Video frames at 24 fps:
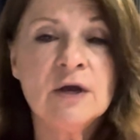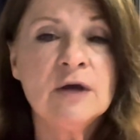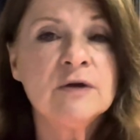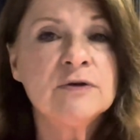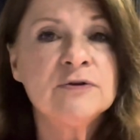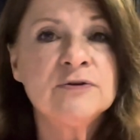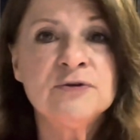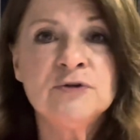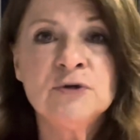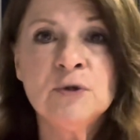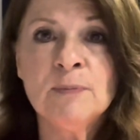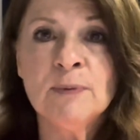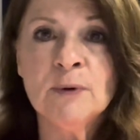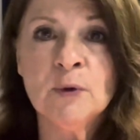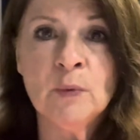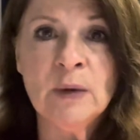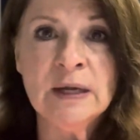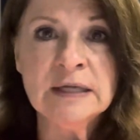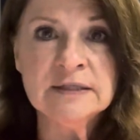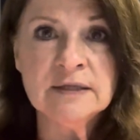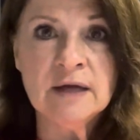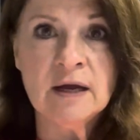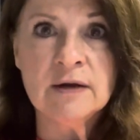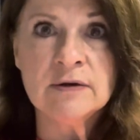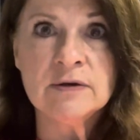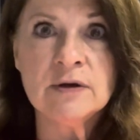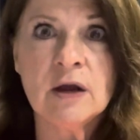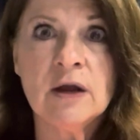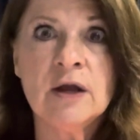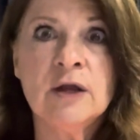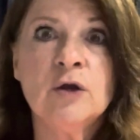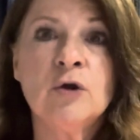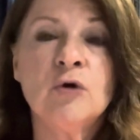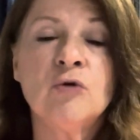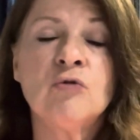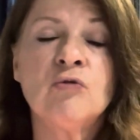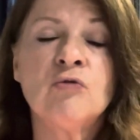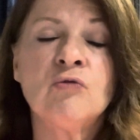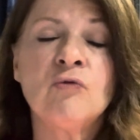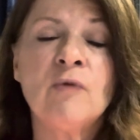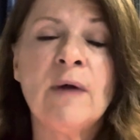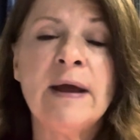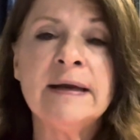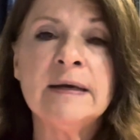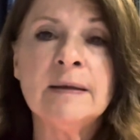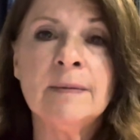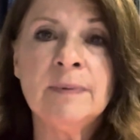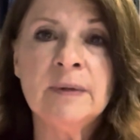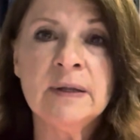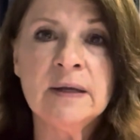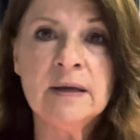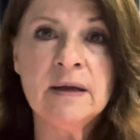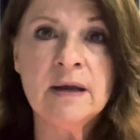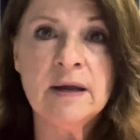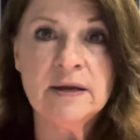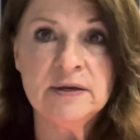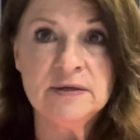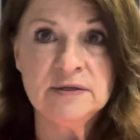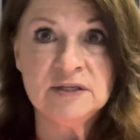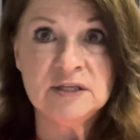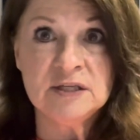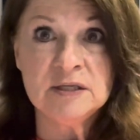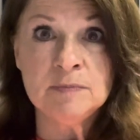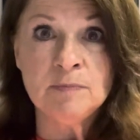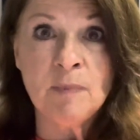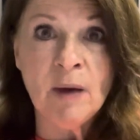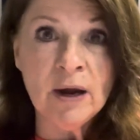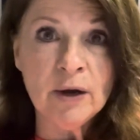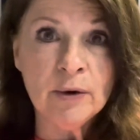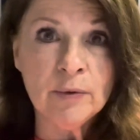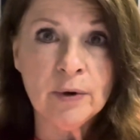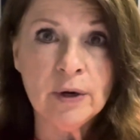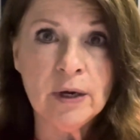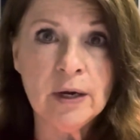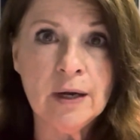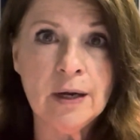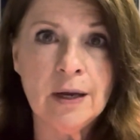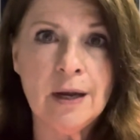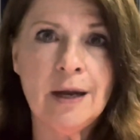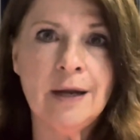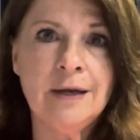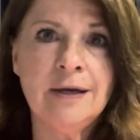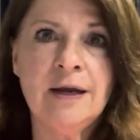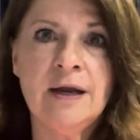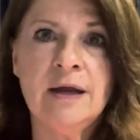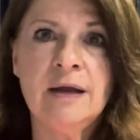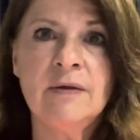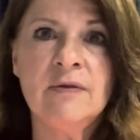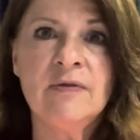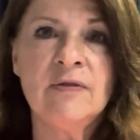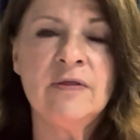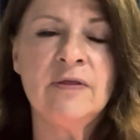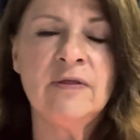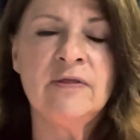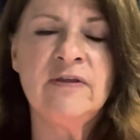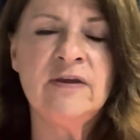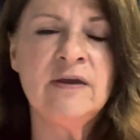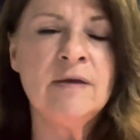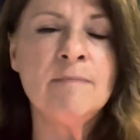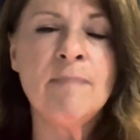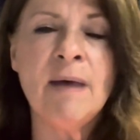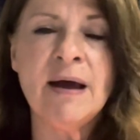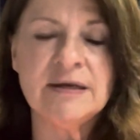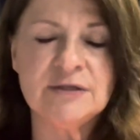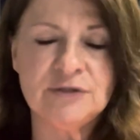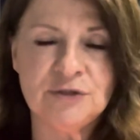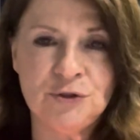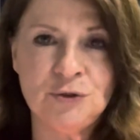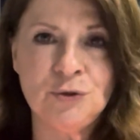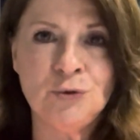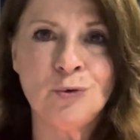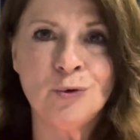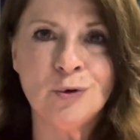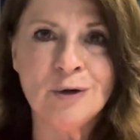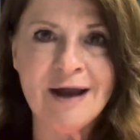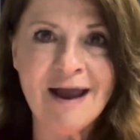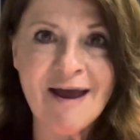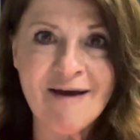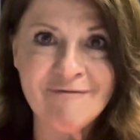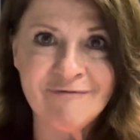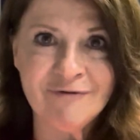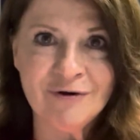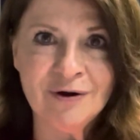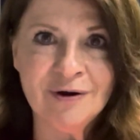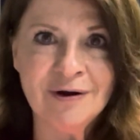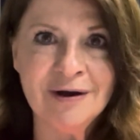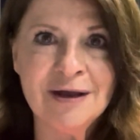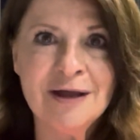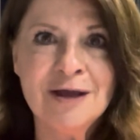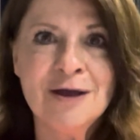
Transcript: Super well done, incredibly inspiring, and the best tour ever